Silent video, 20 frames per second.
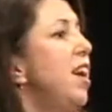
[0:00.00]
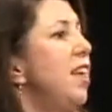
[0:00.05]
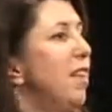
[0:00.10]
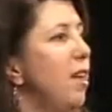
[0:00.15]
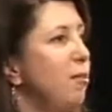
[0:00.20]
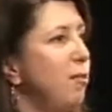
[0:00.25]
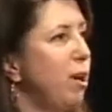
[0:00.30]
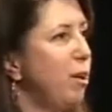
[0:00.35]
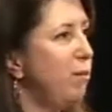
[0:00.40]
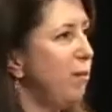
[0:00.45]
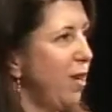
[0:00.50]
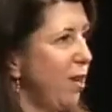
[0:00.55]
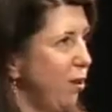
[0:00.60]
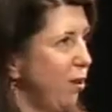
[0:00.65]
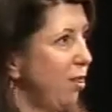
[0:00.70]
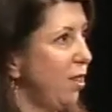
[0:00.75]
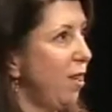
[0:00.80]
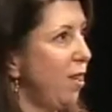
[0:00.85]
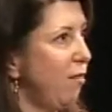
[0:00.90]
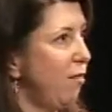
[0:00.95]
they might be able
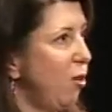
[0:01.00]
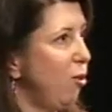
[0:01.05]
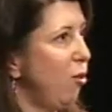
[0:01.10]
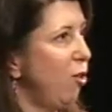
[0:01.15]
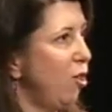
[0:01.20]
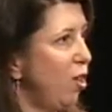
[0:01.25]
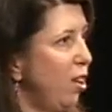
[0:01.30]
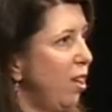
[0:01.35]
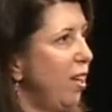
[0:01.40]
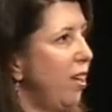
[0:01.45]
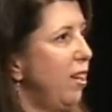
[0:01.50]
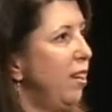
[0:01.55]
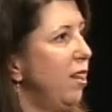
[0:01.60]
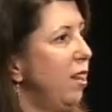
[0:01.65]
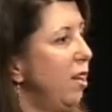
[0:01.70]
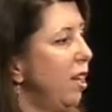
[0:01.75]
to give you a good